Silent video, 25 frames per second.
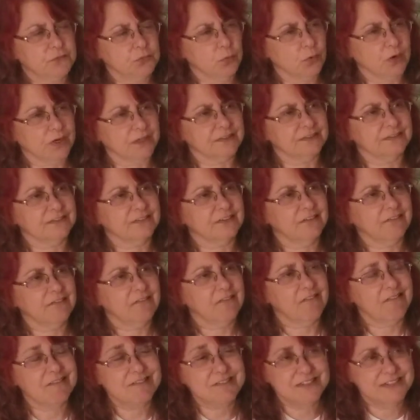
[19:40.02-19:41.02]
ones
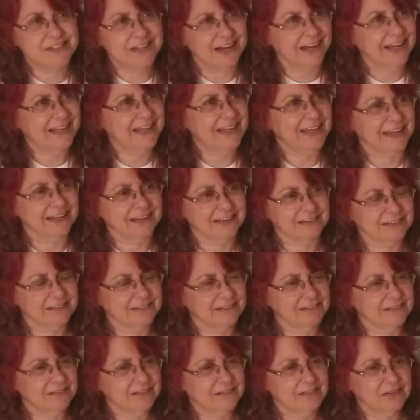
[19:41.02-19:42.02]
are dying
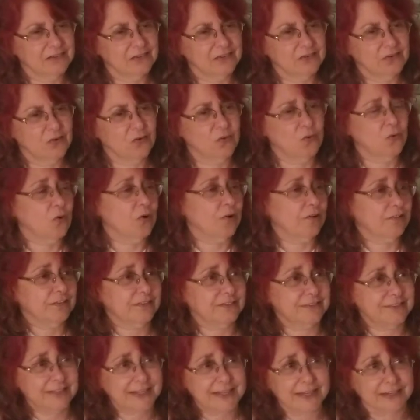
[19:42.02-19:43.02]
or
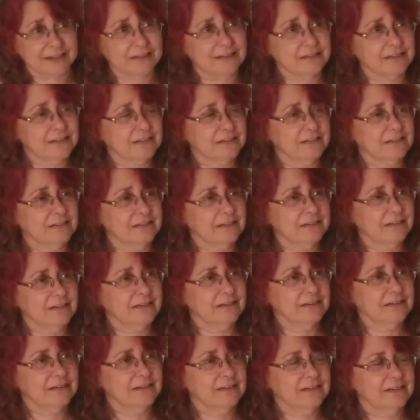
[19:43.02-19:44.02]
sick.
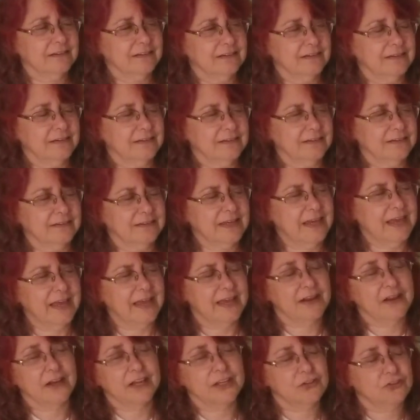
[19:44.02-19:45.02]

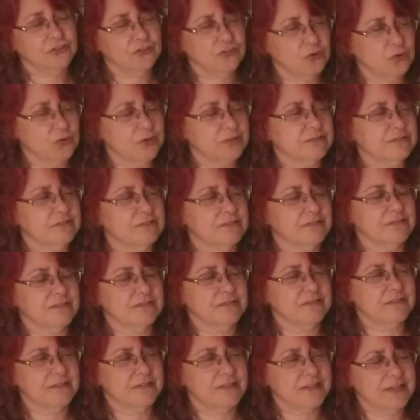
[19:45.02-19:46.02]
Can I shorten
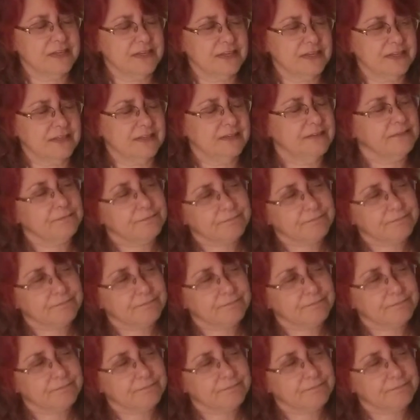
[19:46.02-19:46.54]
the